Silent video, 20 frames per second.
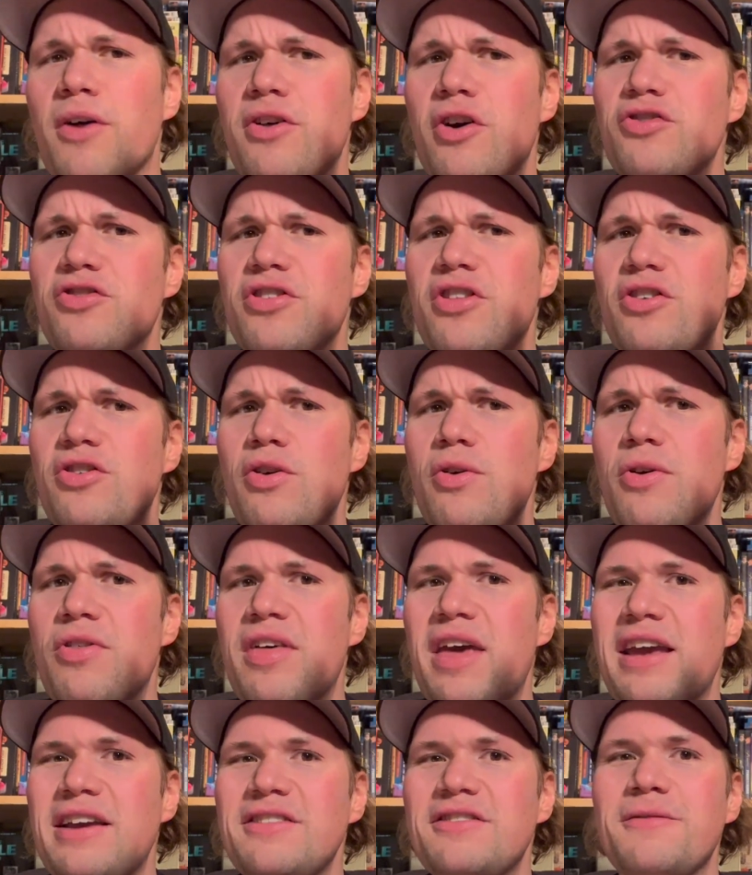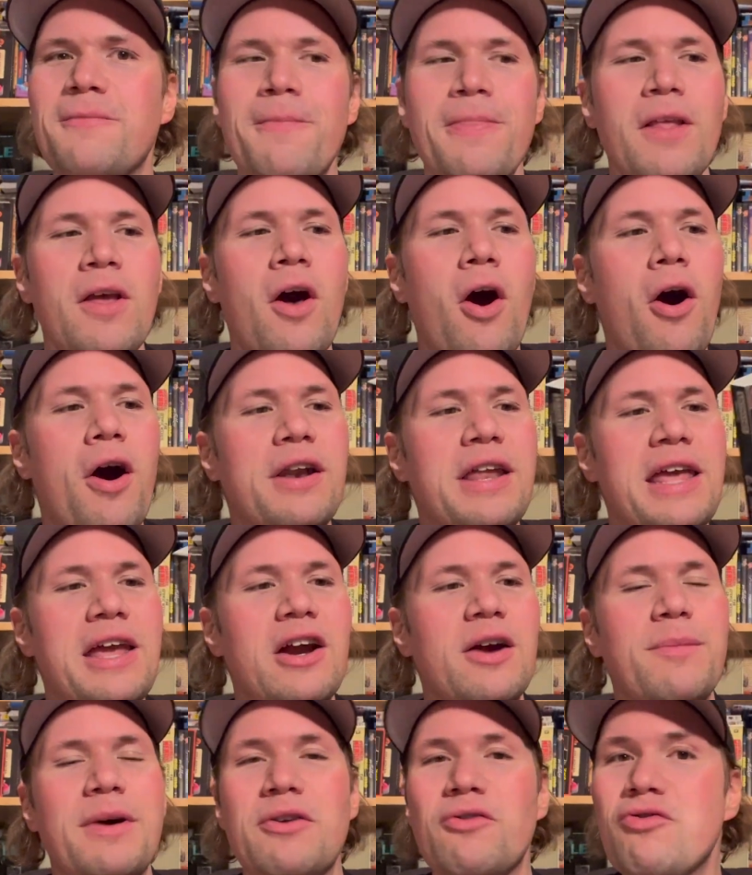Those are the new things on
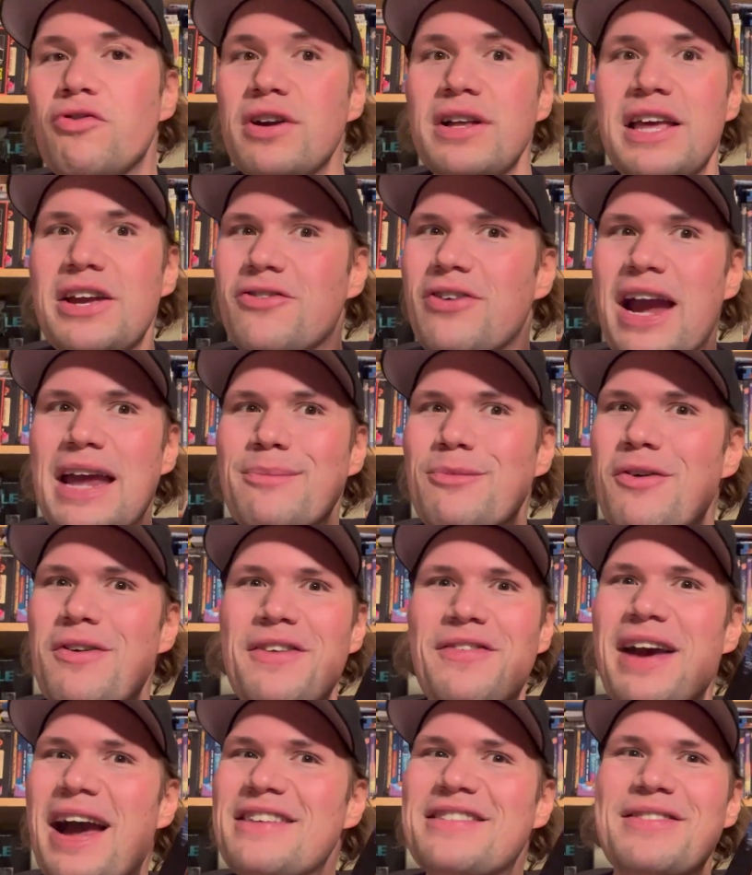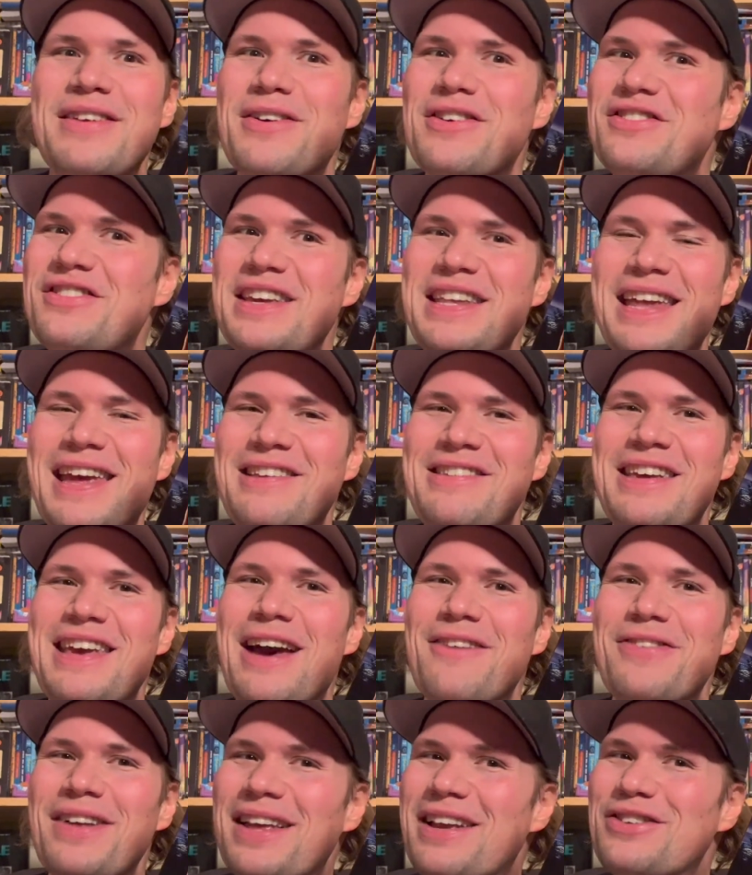here, but really great movie. If you guys have never seen E.T.,
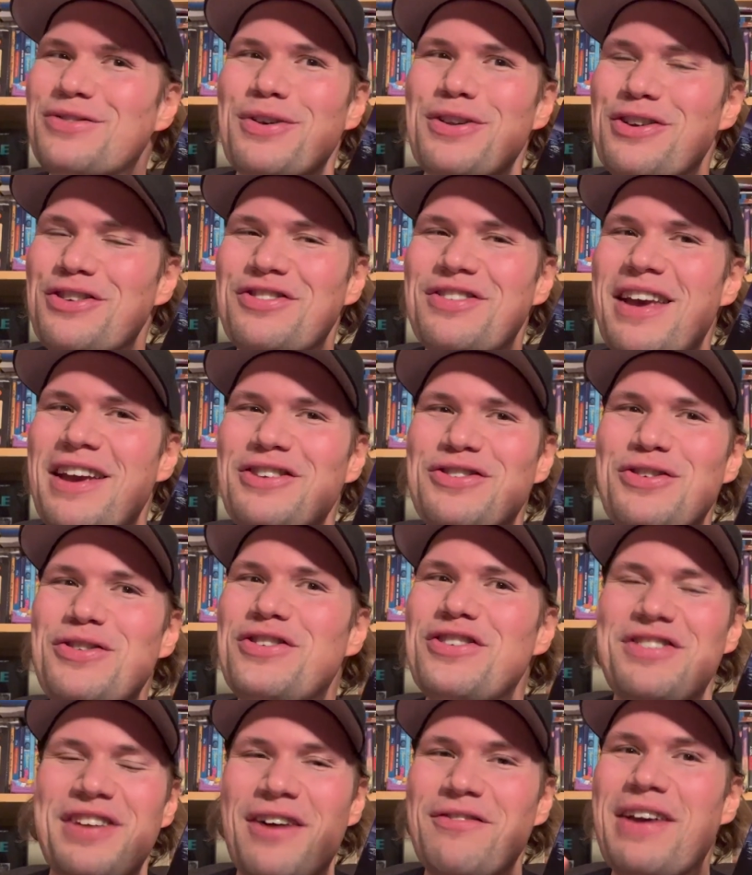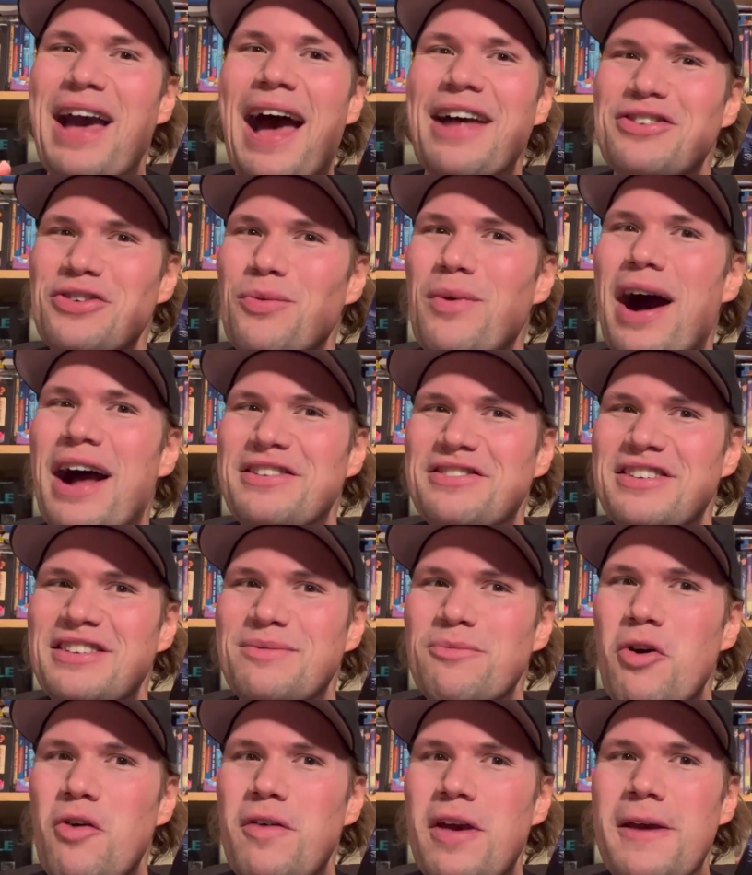I feel like it's one of those things you just have got to watch
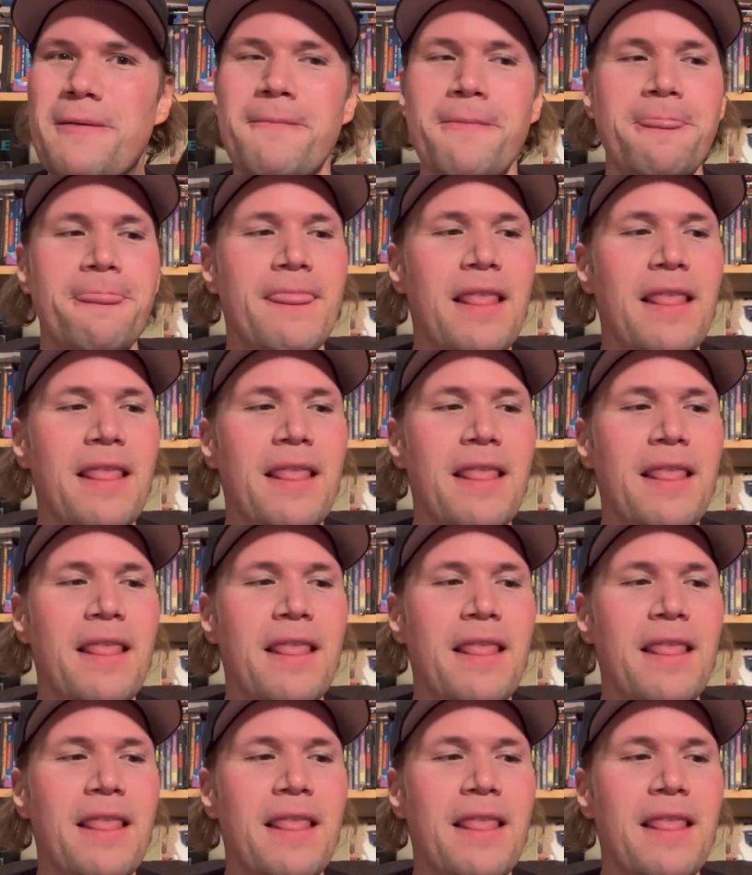this movie.